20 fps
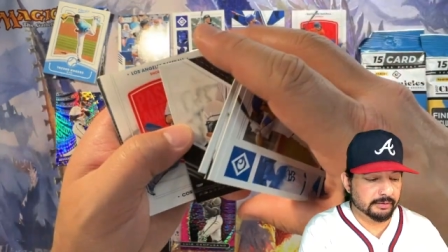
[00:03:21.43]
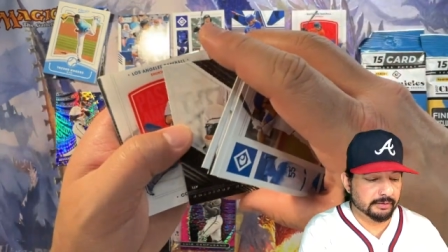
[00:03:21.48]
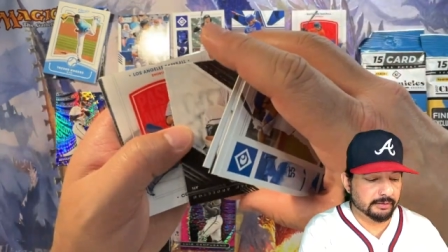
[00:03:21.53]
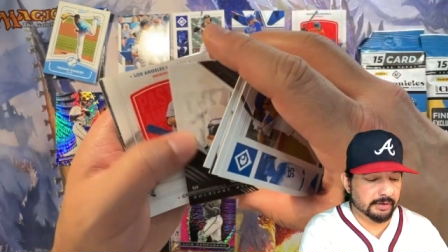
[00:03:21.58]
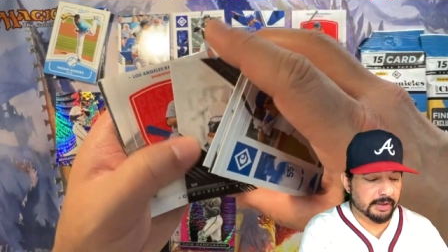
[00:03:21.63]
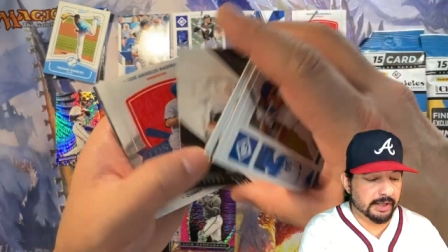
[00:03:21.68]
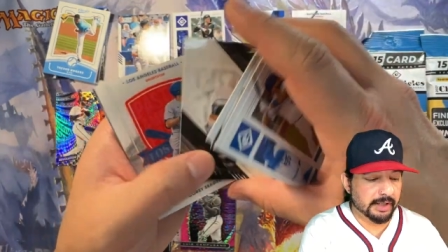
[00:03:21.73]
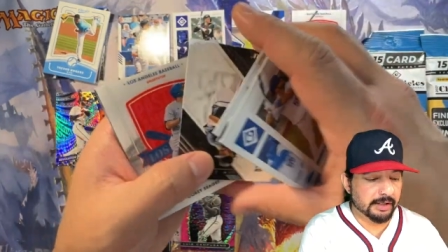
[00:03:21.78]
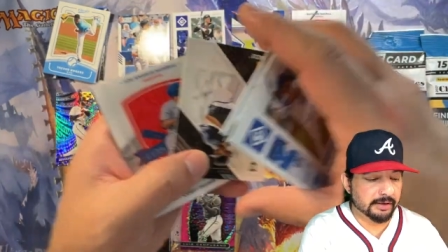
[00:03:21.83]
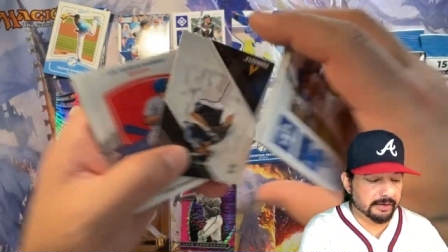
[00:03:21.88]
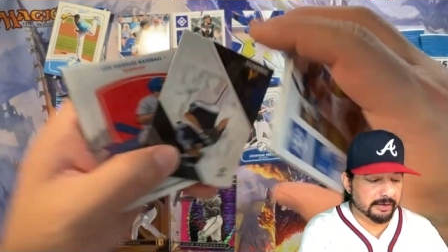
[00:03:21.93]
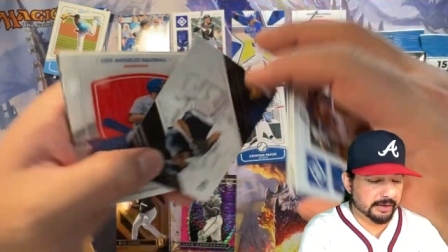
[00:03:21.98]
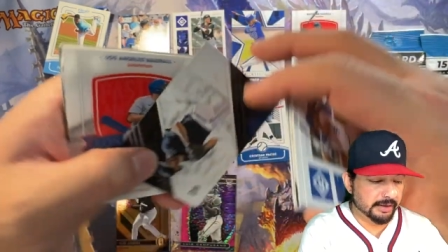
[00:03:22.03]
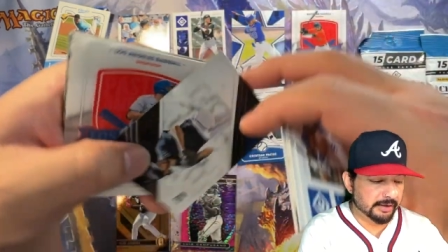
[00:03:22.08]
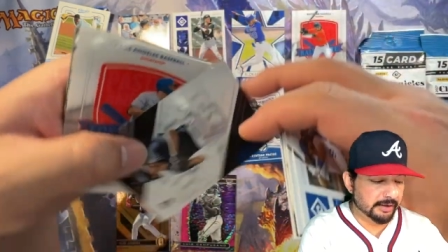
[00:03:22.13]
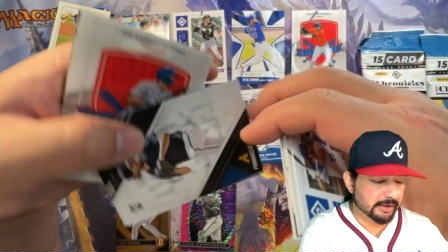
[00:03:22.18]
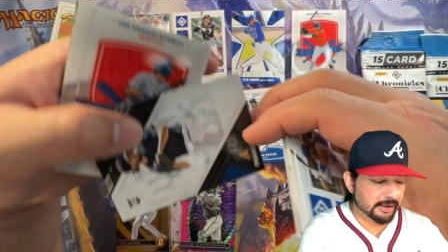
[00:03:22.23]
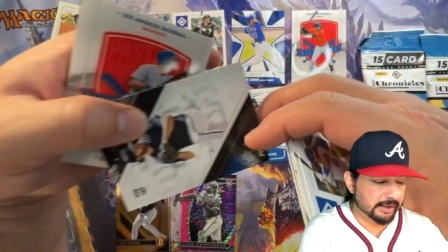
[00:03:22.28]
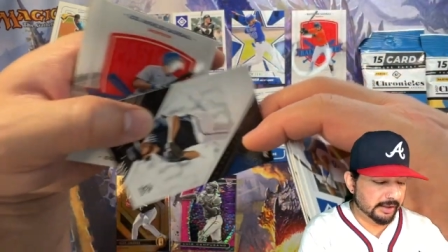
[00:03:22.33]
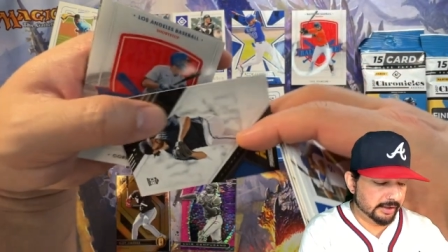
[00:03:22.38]
Here's
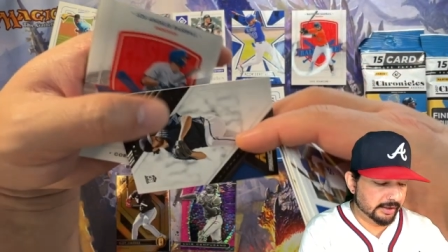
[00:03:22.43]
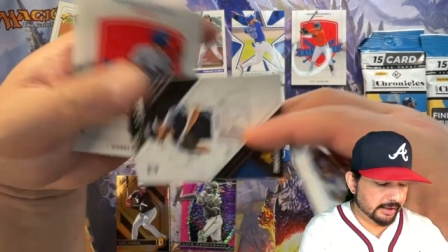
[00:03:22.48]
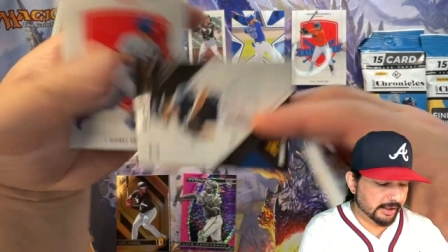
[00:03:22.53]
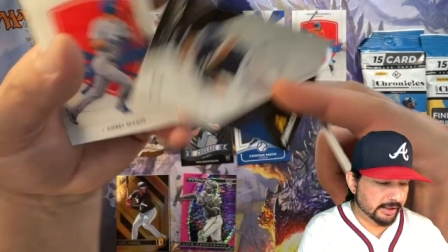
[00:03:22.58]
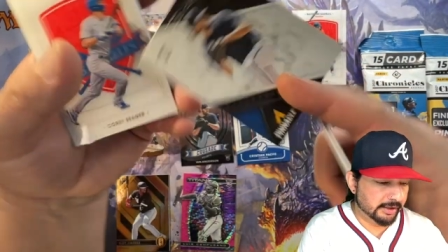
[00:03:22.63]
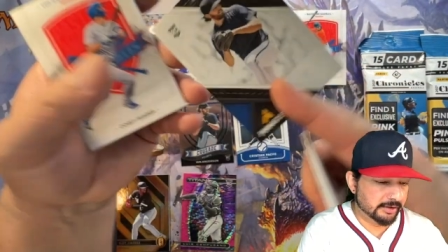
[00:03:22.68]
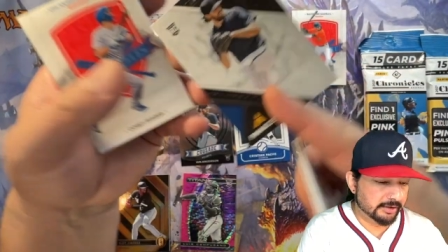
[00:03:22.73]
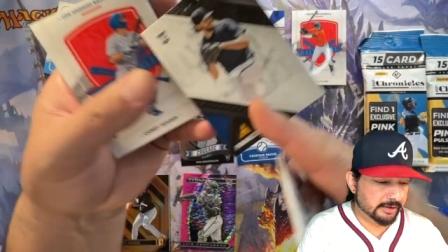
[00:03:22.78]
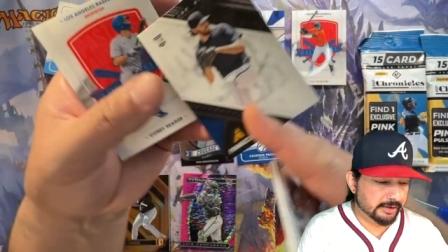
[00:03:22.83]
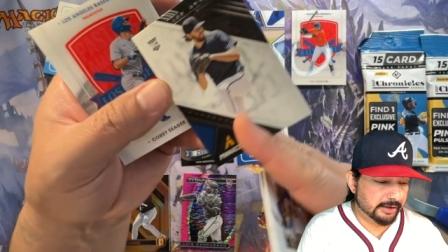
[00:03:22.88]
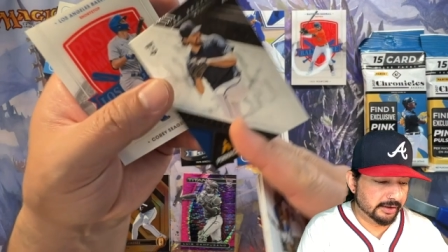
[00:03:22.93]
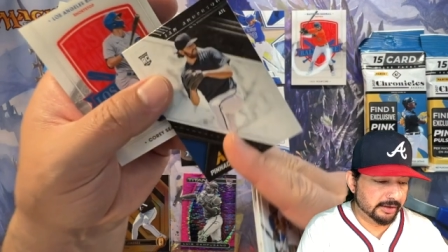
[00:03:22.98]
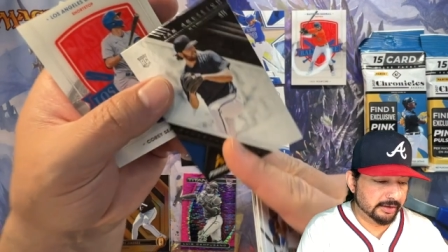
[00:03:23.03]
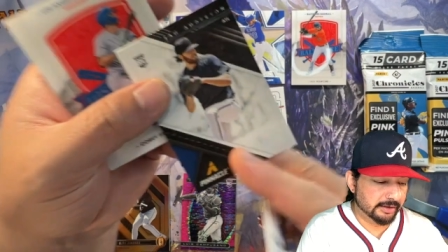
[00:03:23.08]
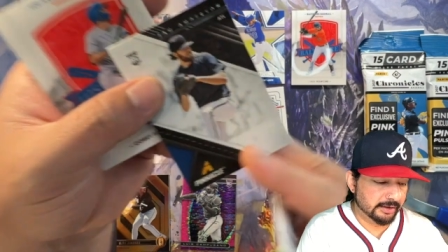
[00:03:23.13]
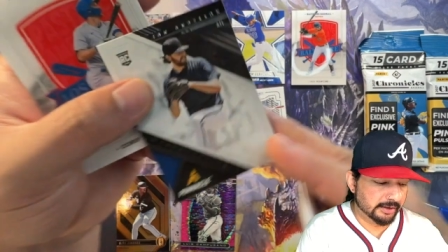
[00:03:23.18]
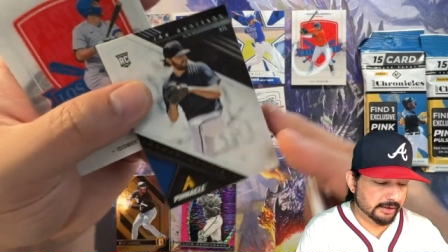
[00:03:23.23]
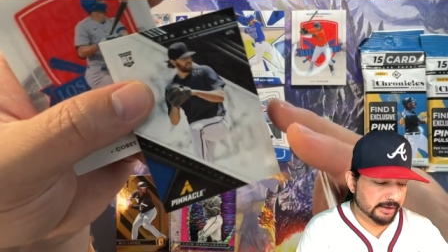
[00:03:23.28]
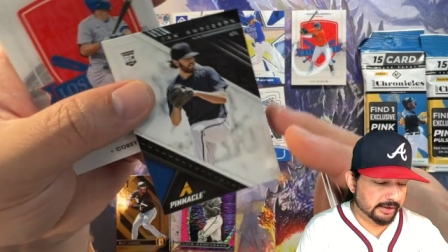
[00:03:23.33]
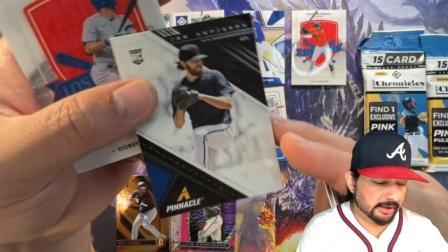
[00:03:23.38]
another Ian Anderson.
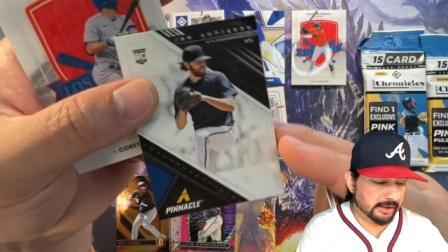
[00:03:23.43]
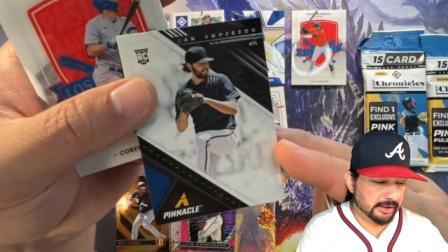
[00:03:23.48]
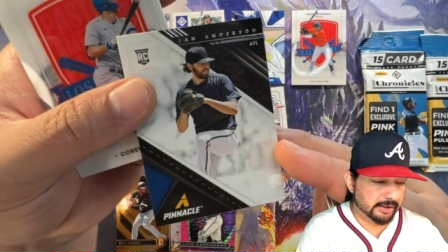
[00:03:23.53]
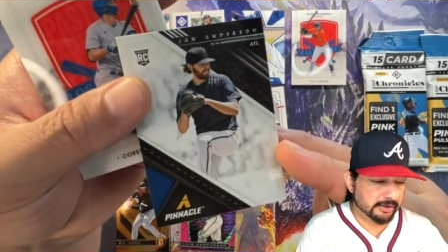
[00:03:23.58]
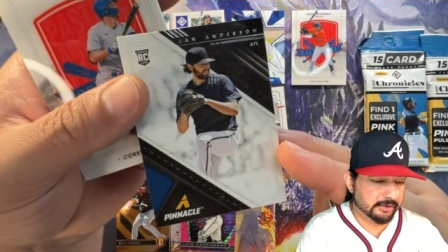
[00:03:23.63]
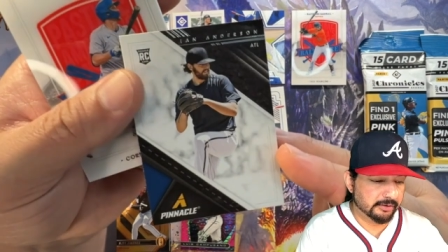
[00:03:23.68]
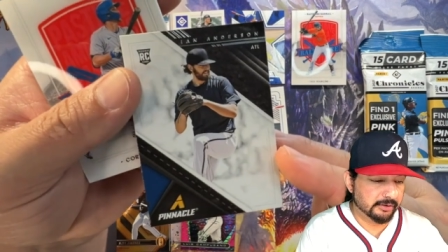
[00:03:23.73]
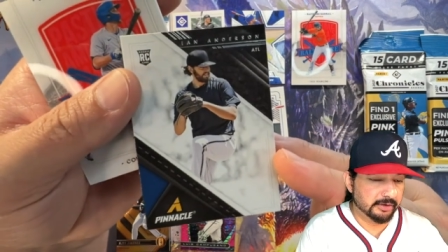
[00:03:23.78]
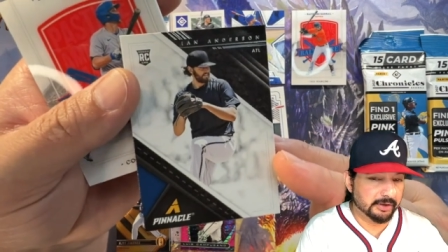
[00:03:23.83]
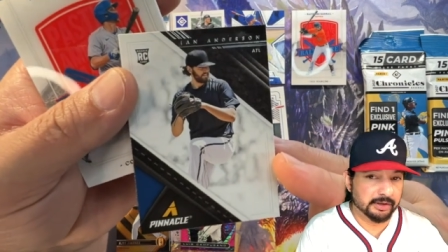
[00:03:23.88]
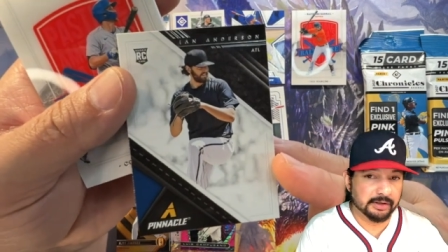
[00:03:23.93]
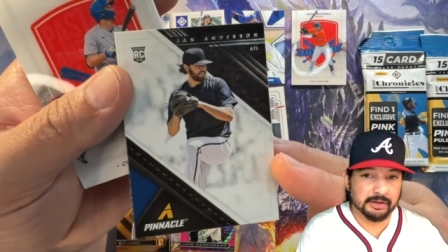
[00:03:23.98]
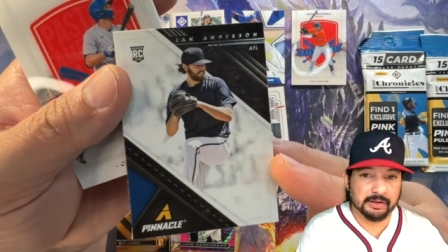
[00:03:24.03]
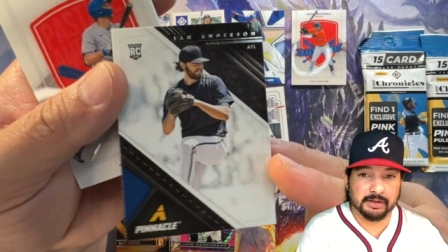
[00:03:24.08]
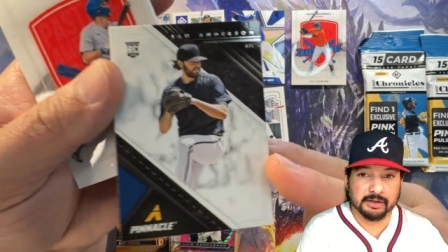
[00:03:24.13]
It's actually